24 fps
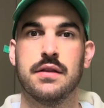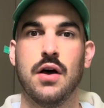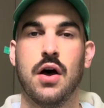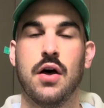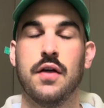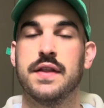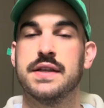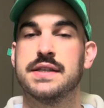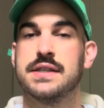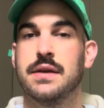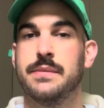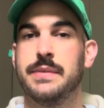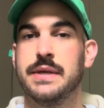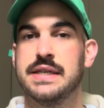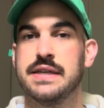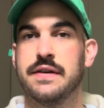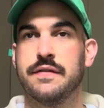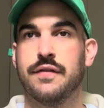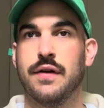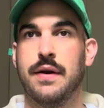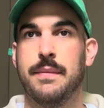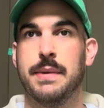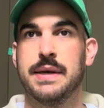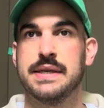All This Could Be
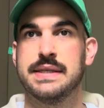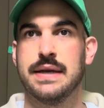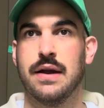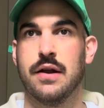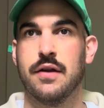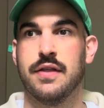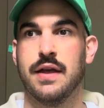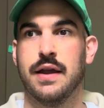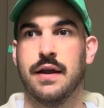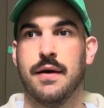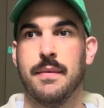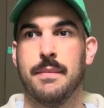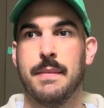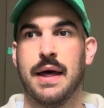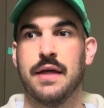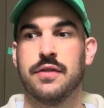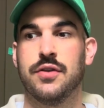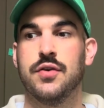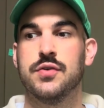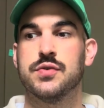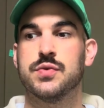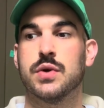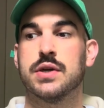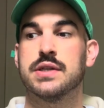Different by Sarah Thankam
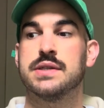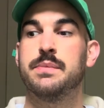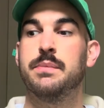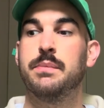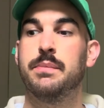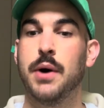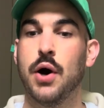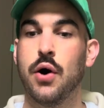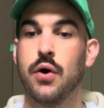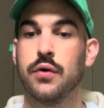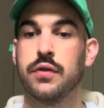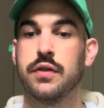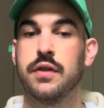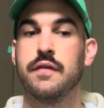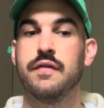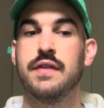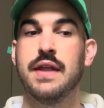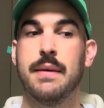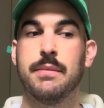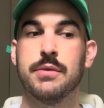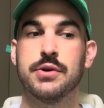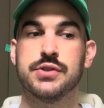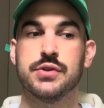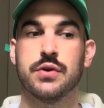Matthews, where it's both of
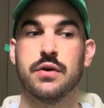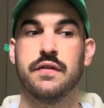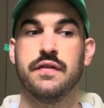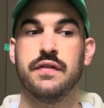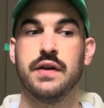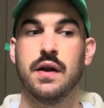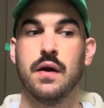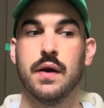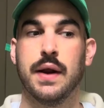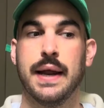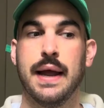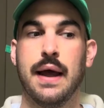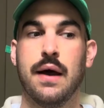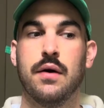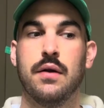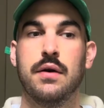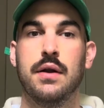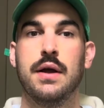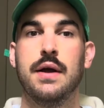them are sort of figuring out